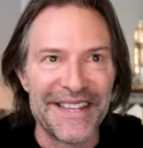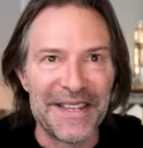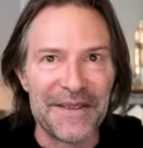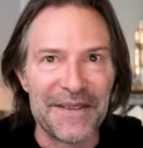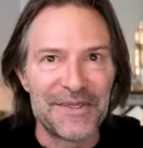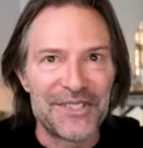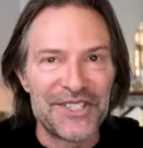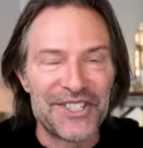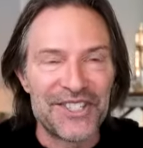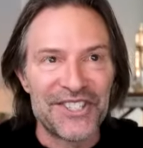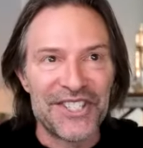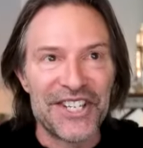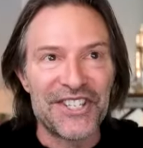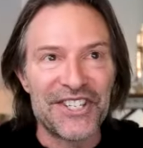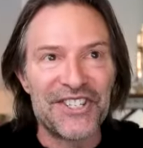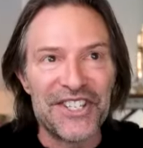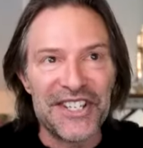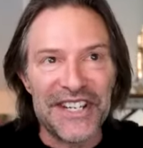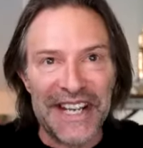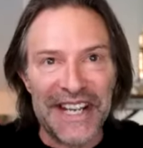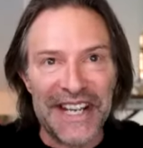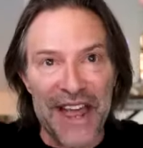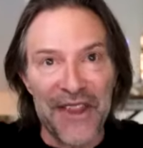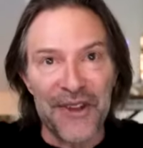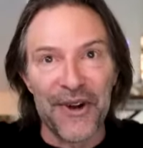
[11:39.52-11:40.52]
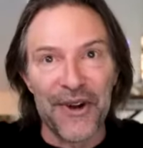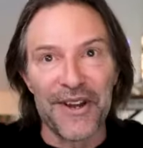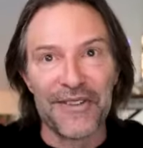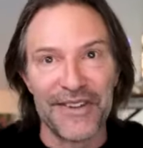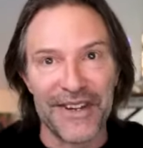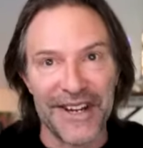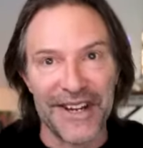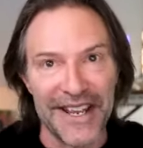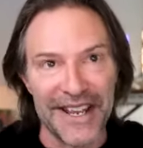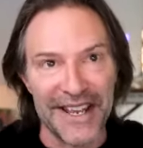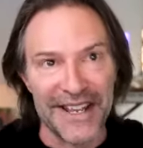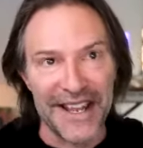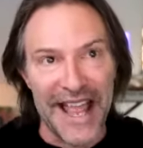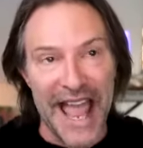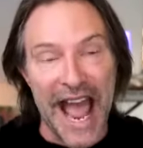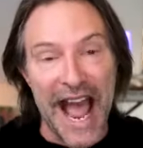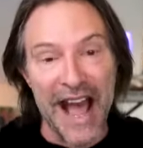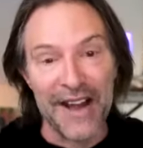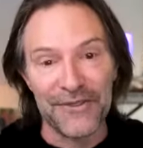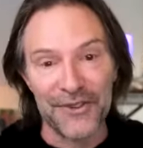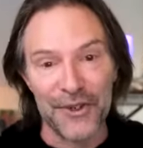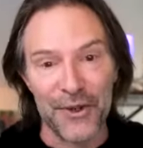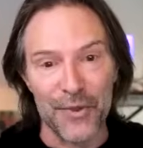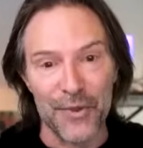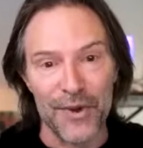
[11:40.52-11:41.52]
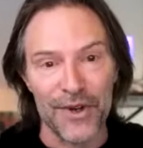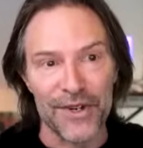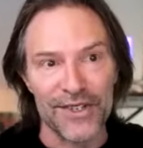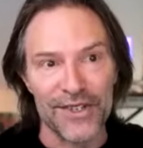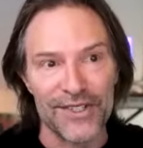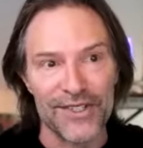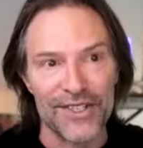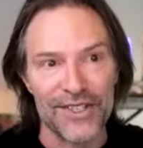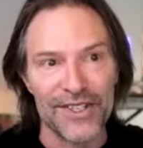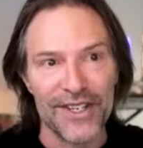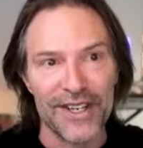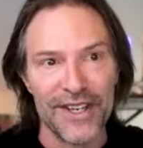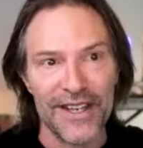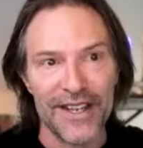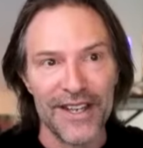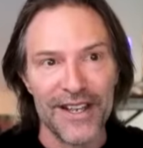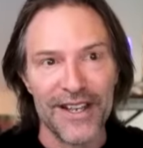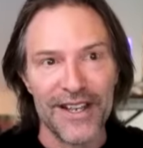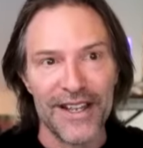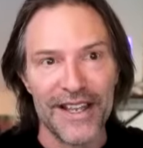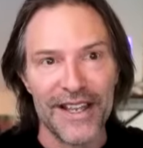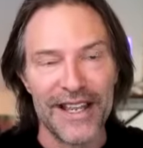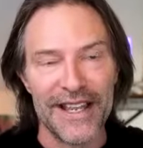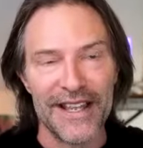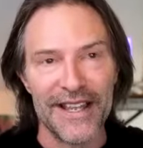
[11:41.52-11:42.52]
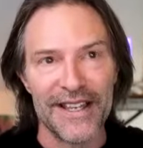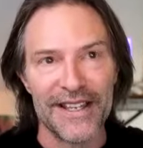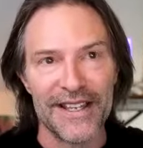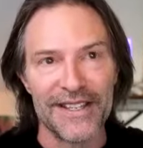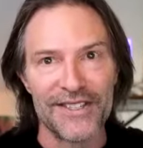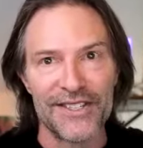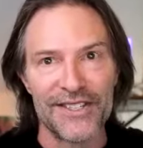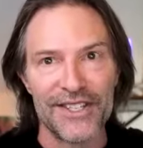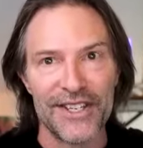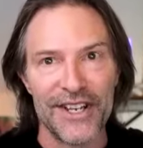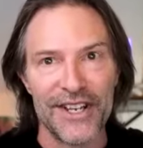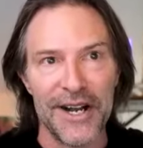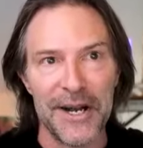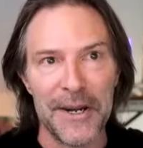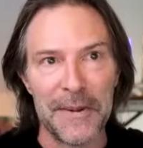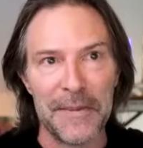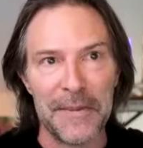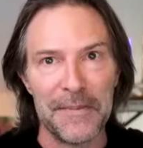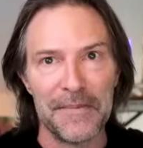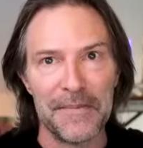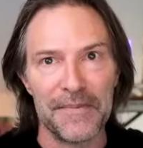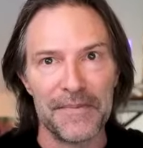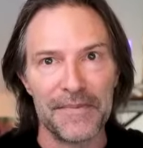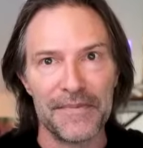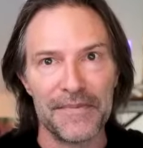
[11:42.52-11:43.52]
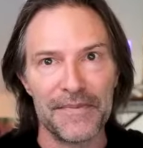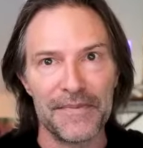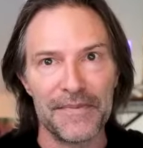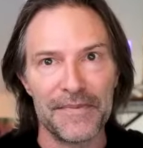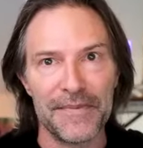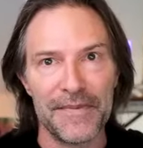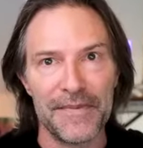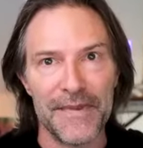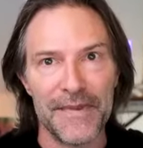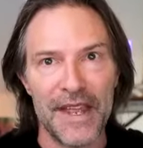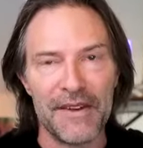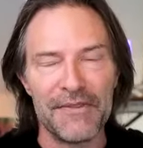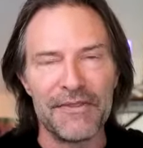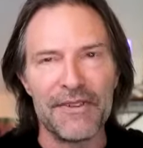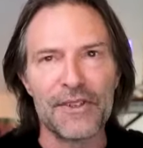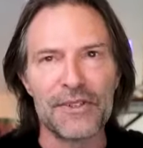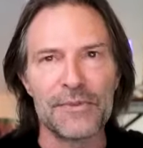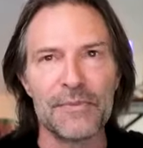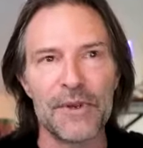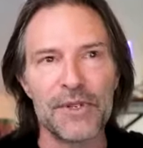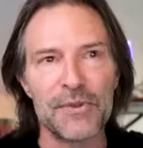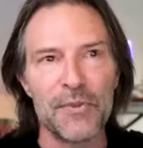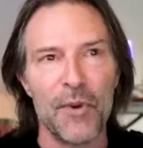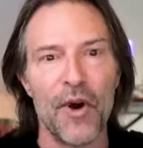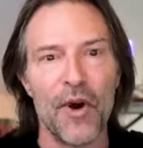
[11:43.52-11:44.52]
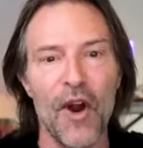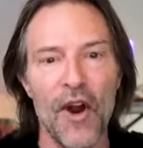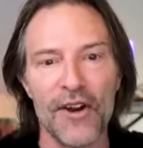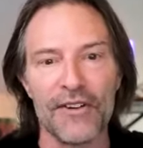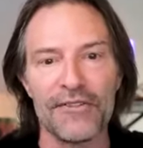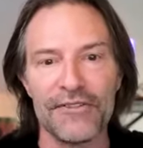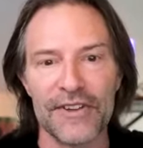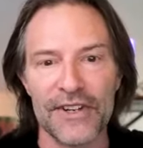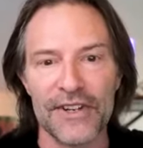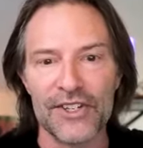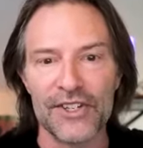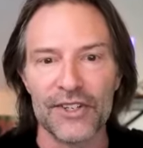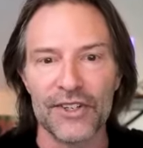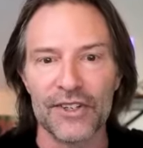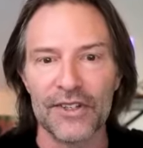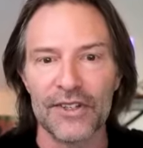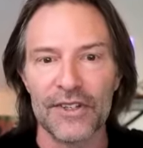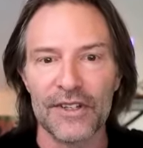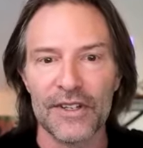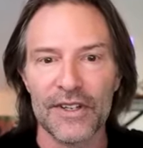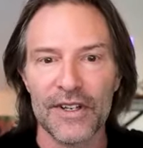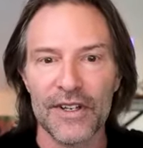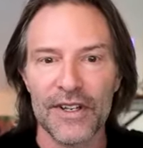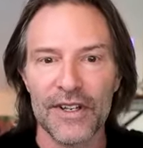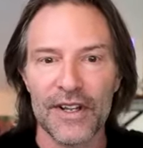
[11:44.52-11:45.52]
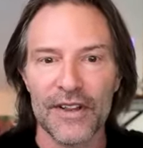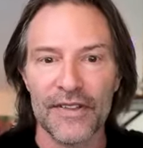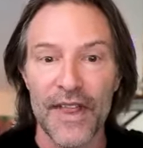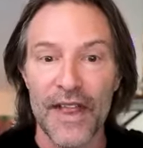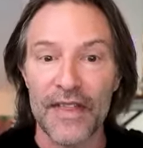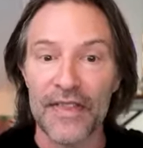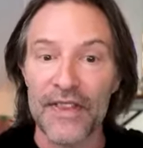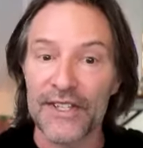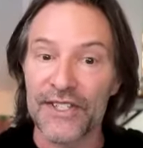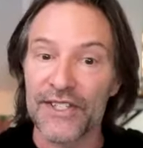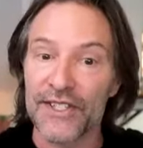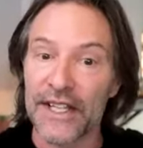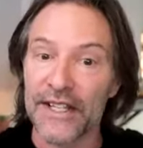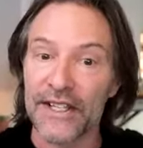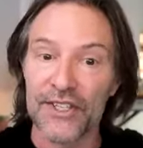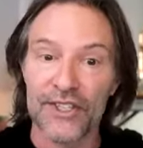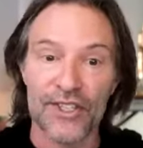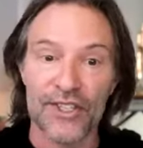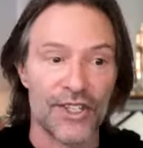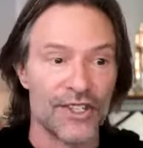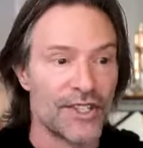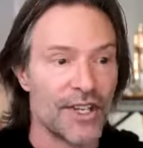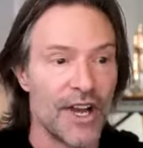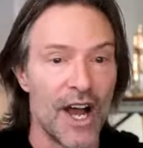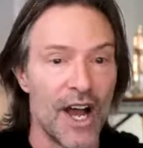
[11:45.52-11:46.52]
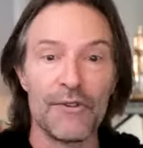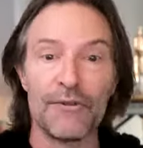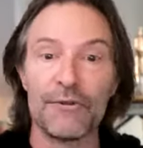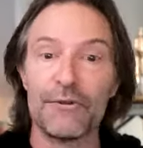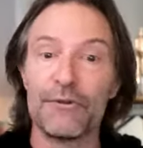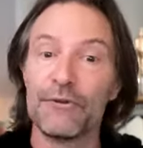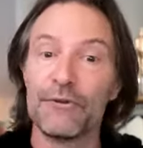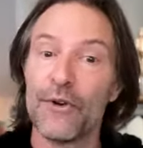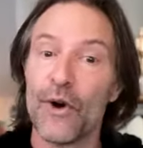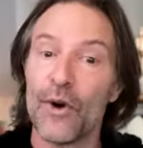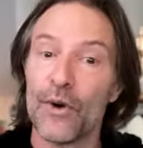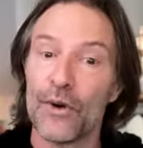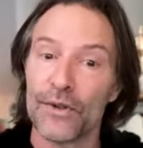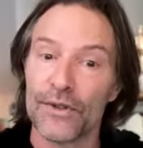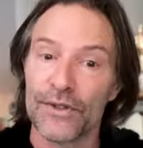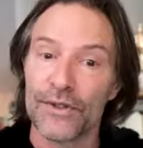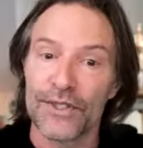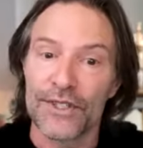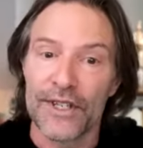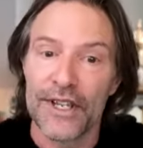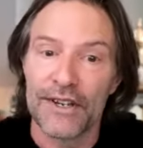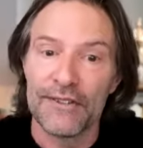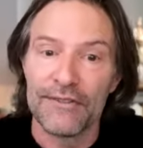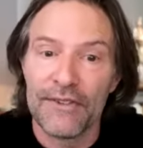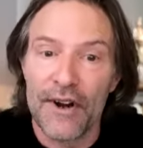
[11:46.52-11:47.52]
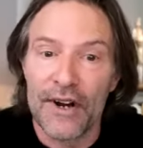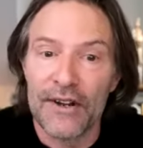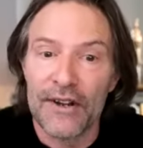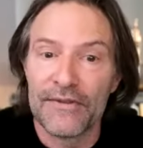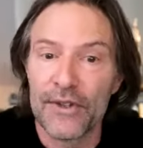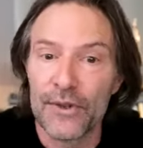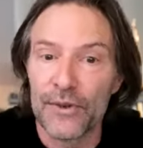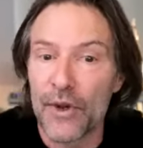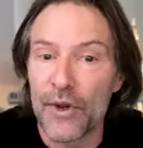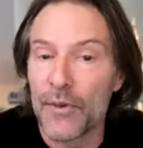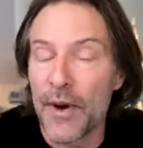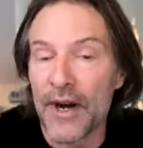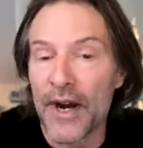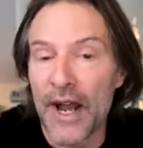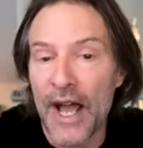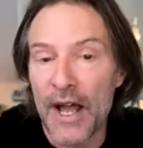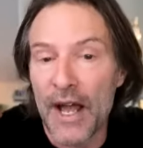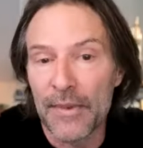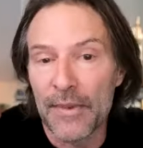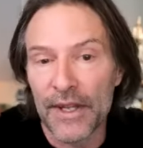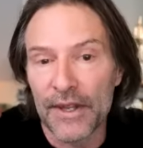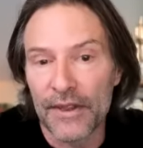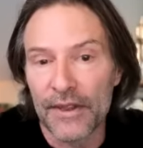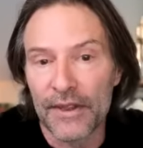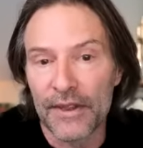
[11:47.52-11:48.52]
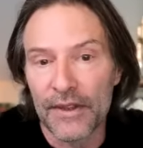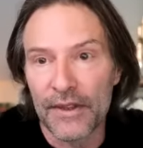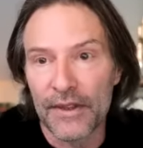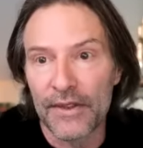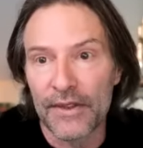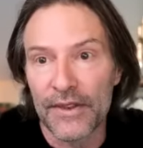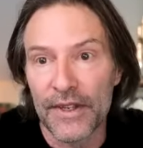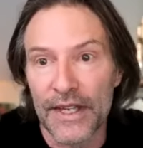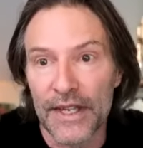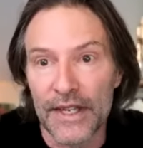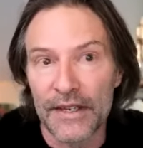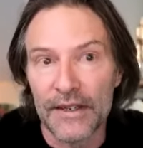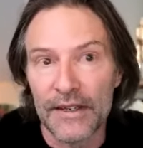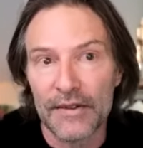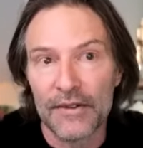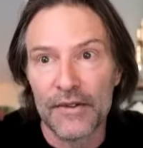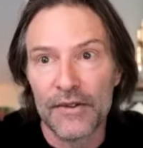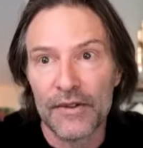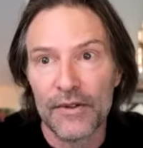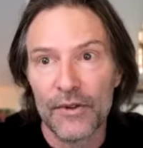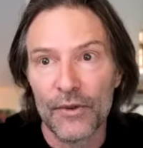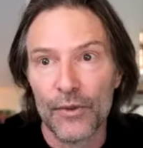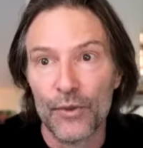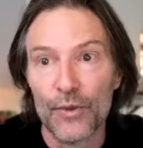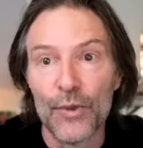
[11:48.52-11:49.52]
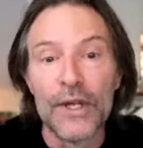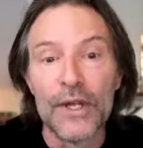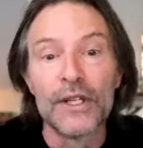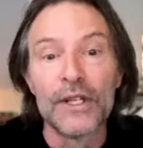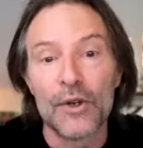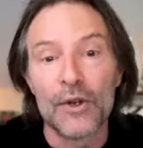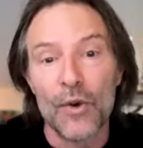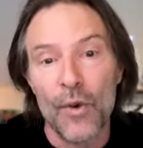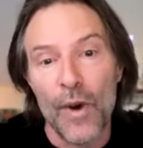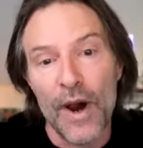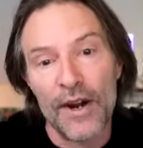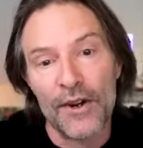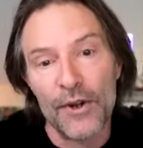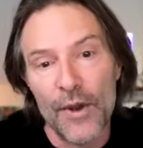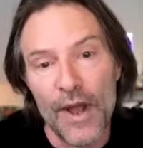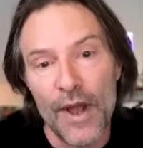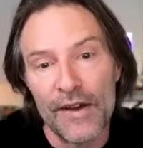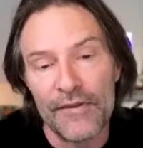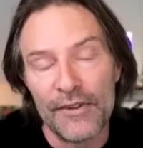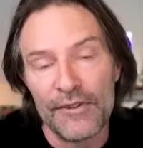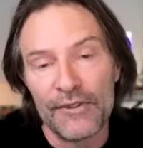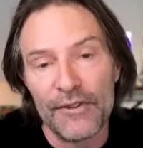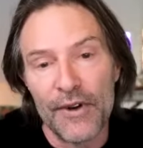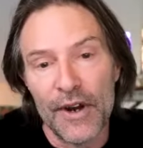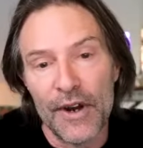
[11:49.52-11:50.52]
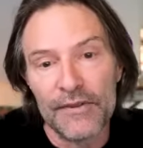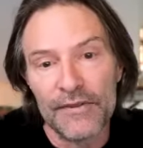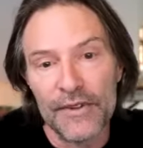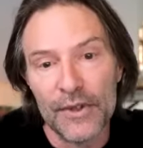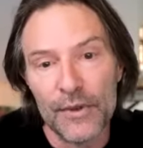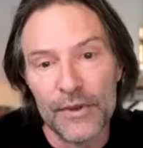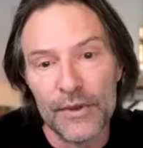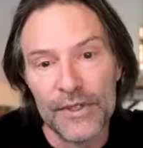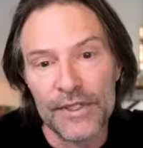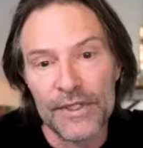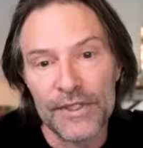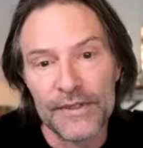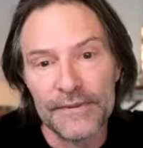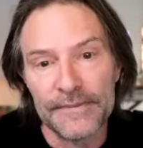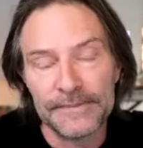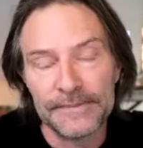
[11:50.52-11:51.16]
stitching together of it afterwards is, it feels much more artificial than this thing that just unfolds in front of you, no matter how big the real choir you have in front of you is.